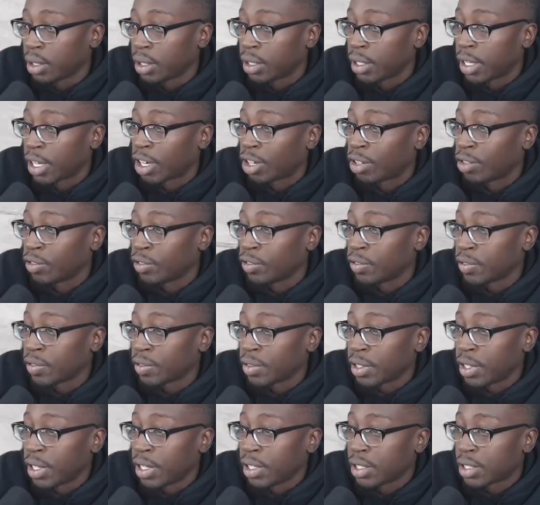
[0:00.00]
Now,
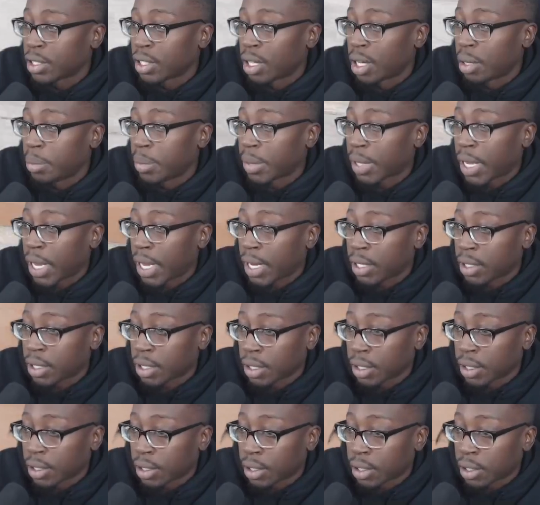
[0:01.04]
in some
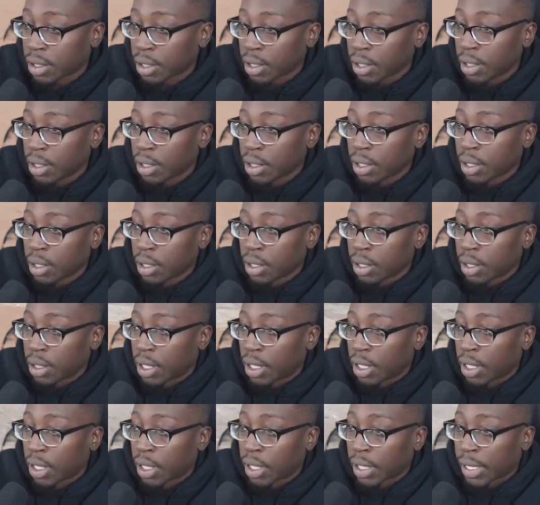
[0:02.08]
cases,
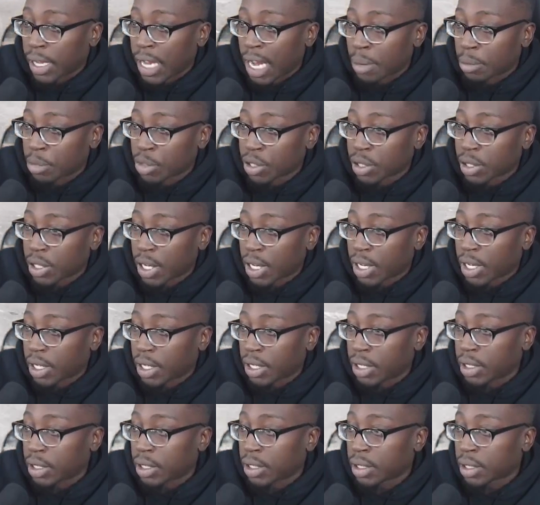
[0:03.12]
camera
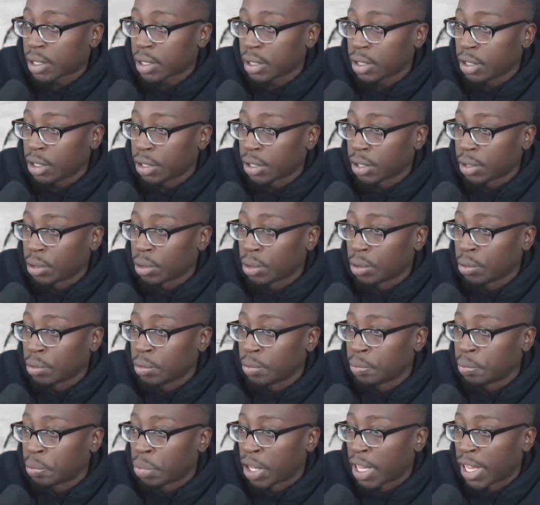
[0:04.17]
sides, you know,
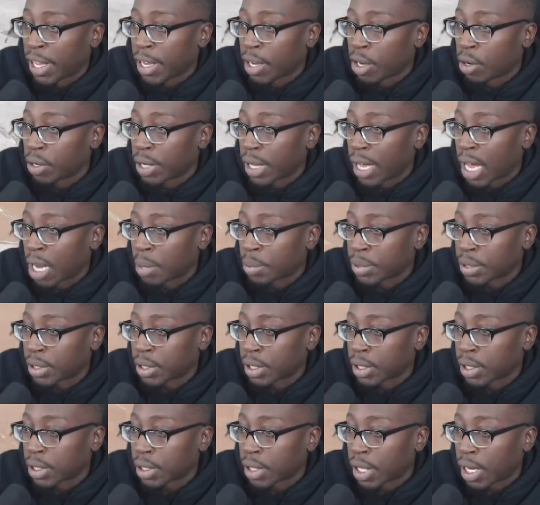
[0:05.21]
playing on the
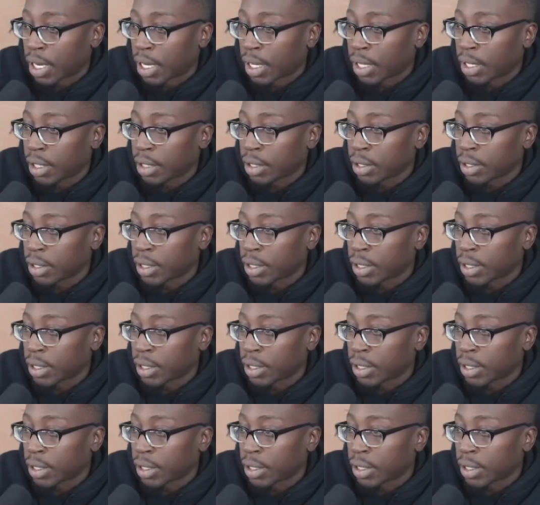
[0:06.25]
opposite side